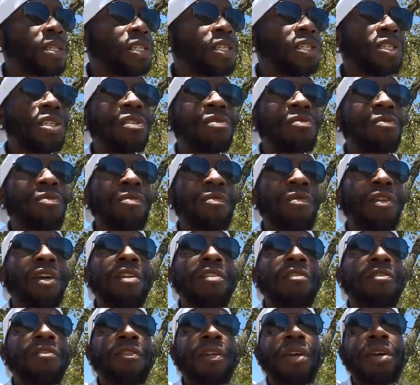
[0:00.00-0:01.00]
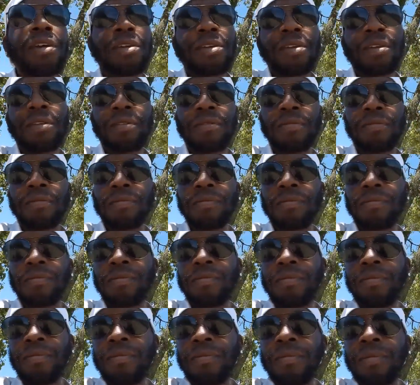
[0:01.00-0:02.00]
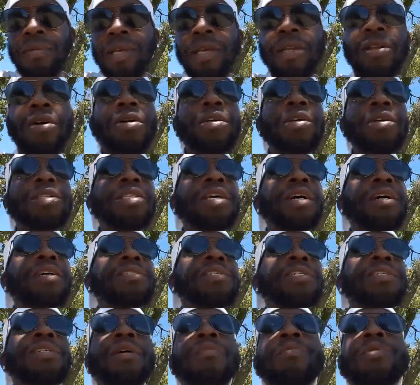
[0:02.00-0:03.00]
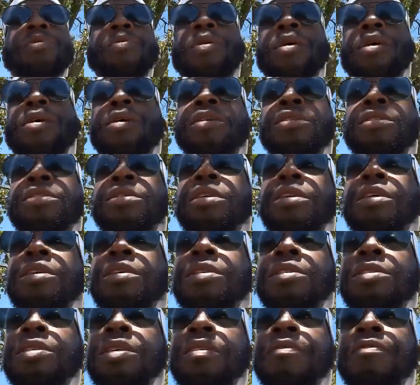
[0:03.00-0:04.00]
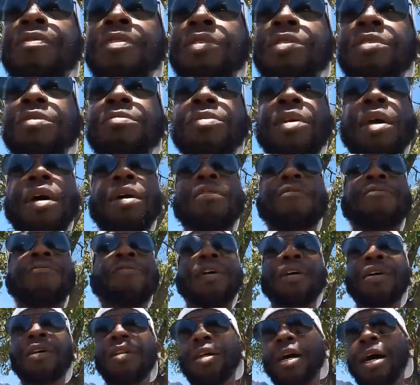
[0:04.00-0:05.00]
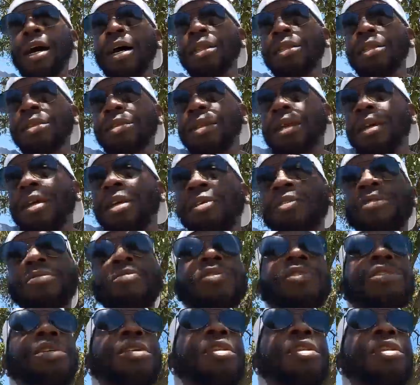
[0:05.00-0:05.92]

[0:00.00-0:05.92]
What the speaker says: She's just very fake. And the only time she come around is if it's some kind of fucking holiday or some